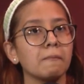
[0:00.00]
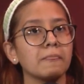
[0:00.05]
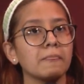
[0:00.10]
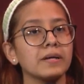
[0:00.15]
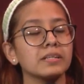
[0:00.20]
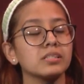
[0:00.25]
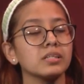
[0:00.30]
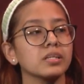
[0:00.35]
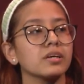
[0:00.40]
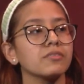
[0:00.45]

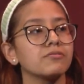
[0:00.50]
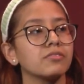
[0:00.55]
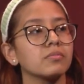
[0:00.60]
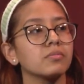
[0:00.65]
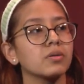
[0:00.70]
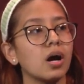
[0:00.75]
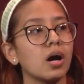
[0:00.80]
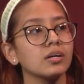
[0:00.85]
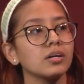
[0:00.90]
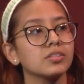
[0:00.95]
it's a gift
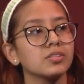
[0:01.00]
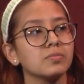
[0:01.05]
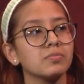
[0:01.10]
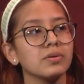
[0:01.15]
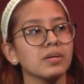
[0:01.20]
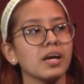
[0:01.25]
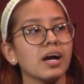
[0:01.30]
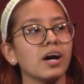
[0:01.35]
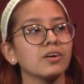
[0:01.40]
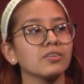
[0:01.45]
from God to
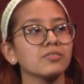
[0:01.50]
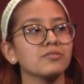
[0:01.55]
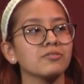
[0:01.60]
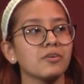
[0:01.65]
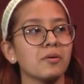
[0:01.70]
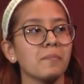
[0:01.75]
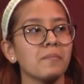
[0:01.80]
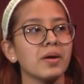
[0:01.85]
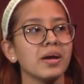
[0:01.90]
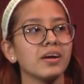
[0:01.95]
be held
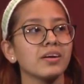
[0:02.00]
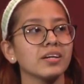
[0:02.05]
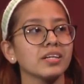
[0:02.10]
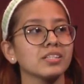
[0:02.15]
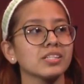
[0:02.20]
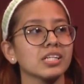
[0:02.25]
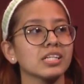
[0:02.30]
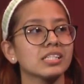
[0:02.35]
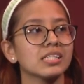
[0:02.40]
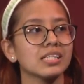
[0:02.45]
for
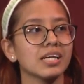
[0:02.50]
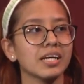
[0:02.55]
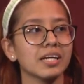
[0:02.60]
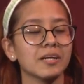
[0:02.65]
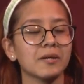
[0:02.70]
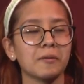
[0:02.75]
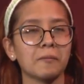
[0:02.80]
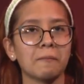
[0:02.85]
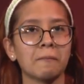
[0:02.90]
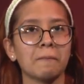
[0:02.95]
marriage. It's
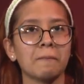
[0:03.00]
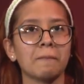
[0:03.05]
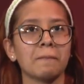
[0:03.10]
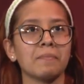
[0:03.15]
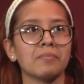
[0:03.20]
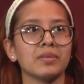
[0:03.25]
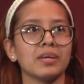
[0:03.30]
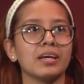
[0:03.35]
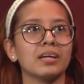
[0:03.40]
like, mm.